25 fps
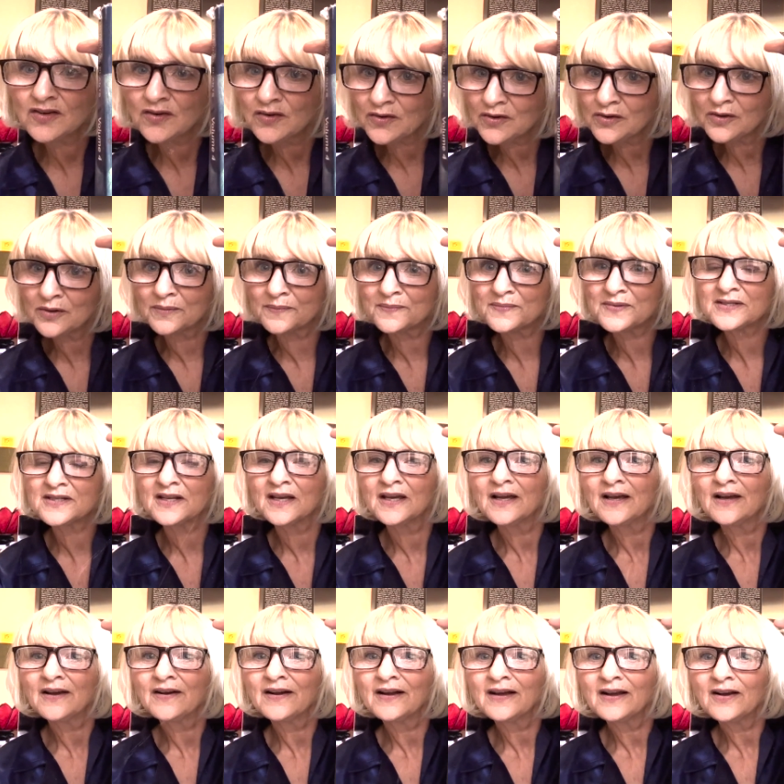herbs
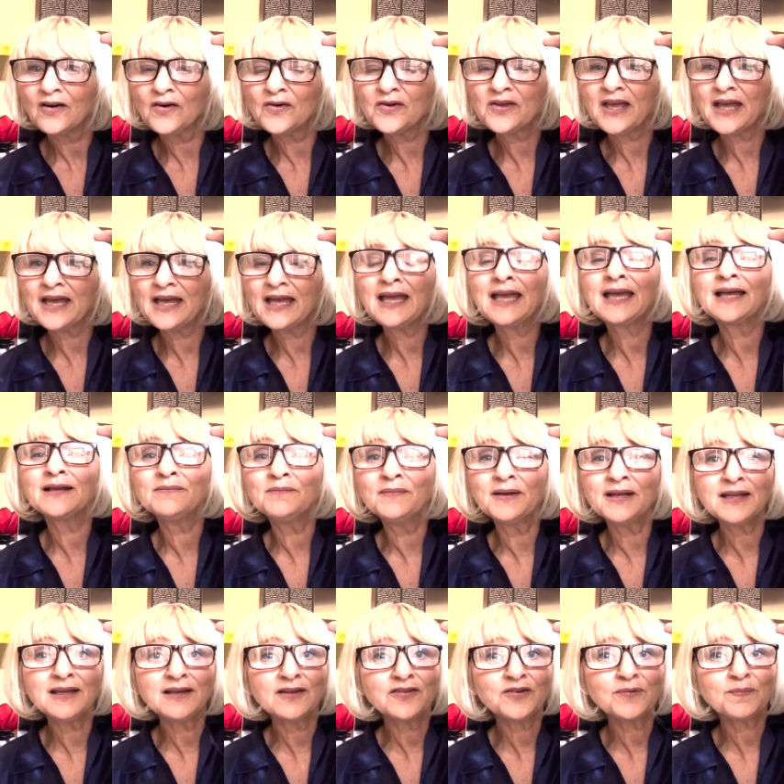okay, and
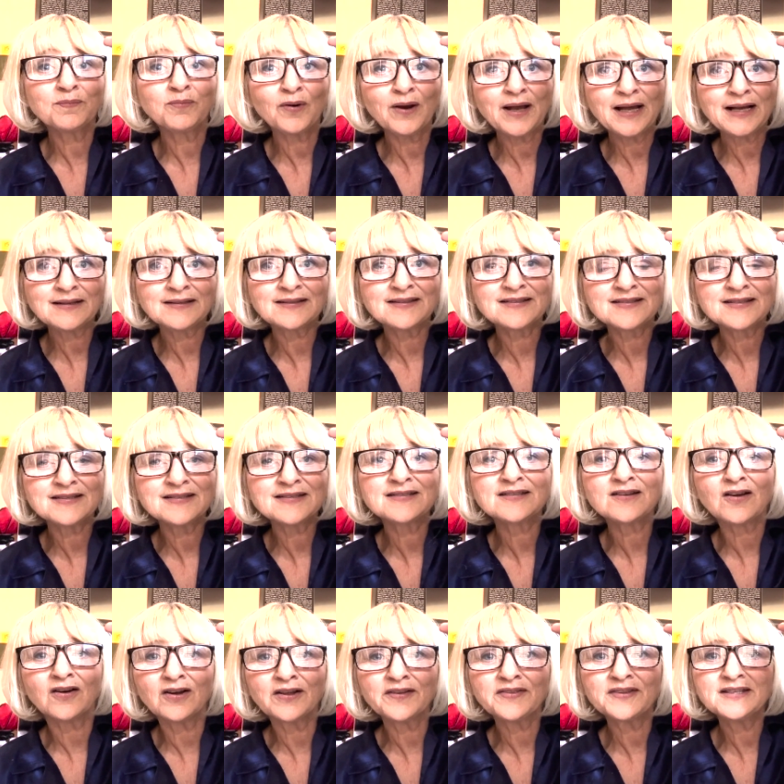many other practices
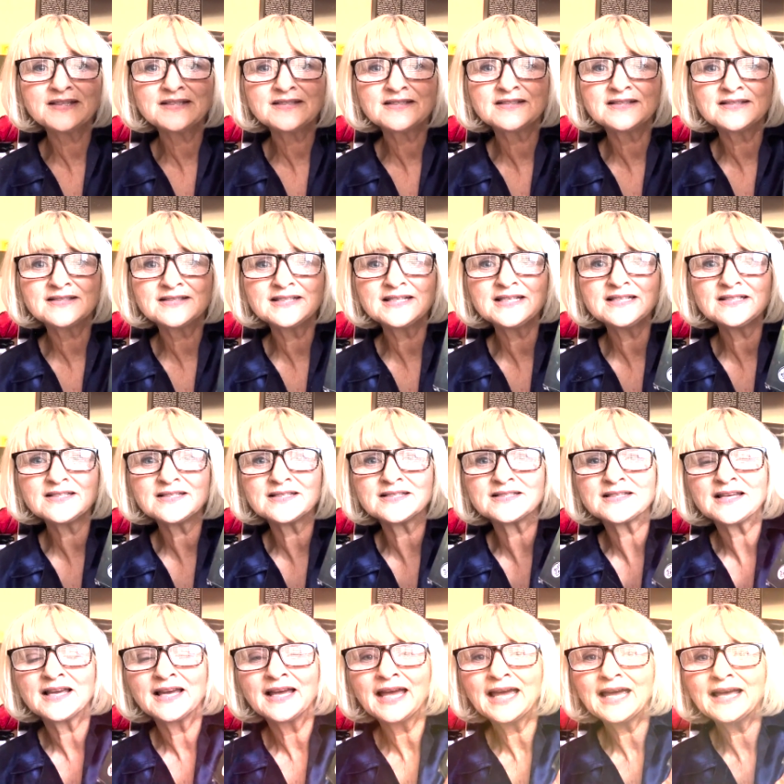on these diseases.
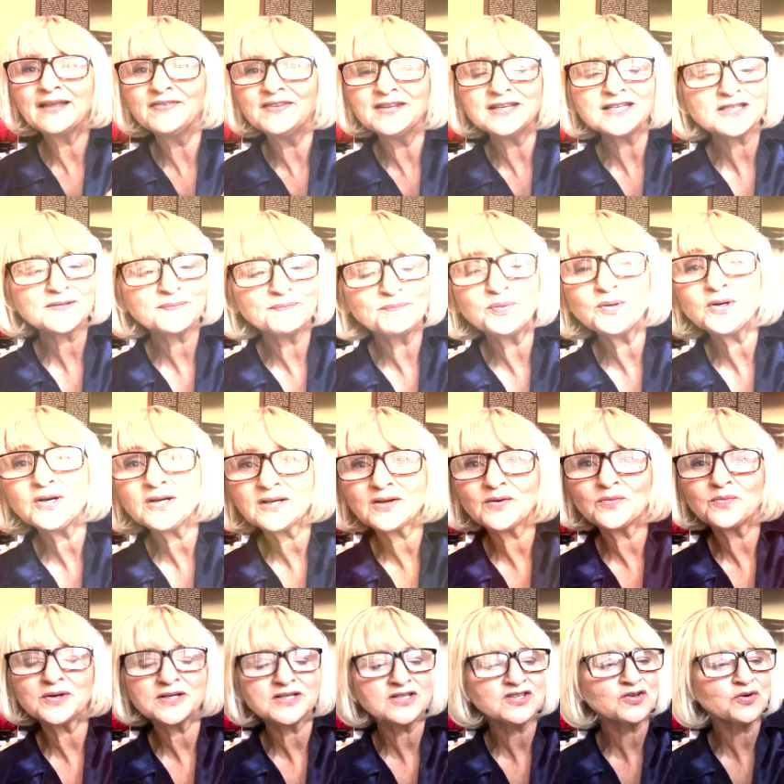And this book
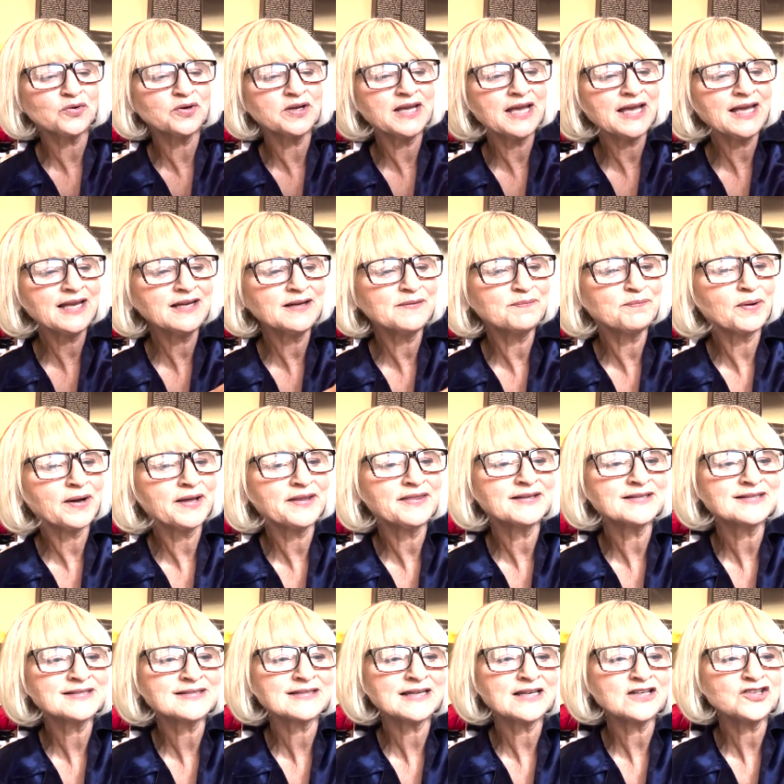was created by the
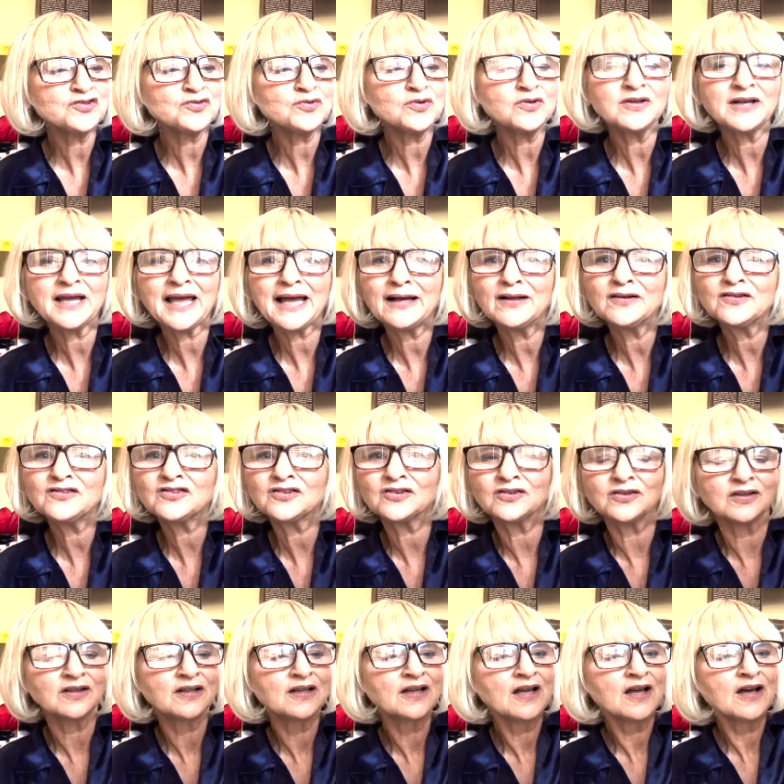Central
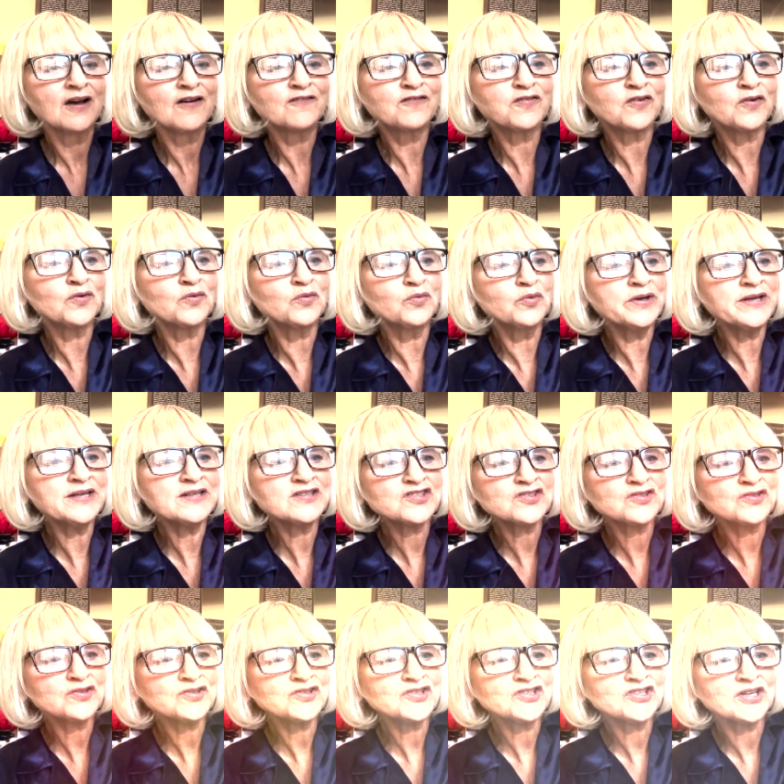Council for
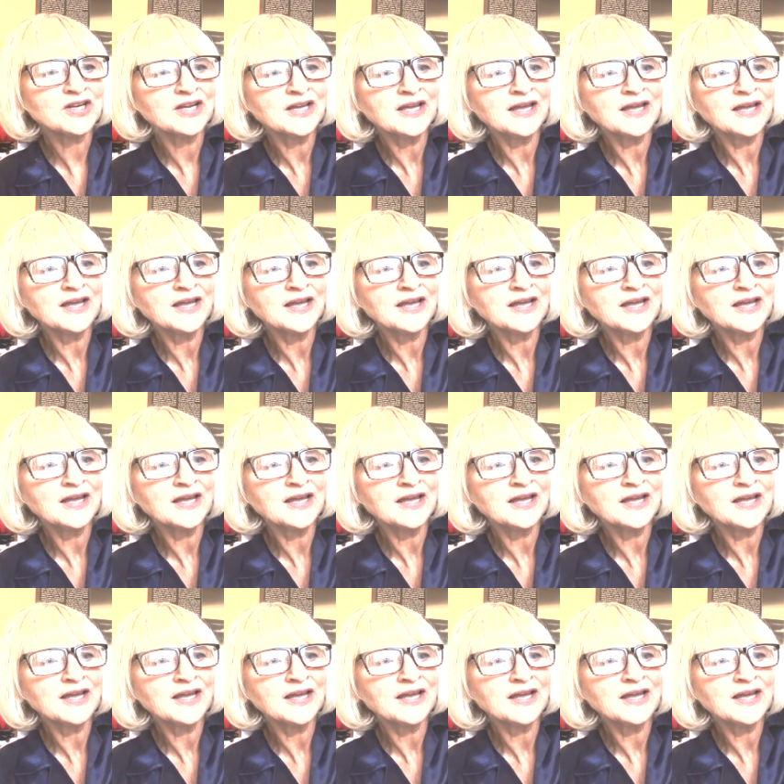Research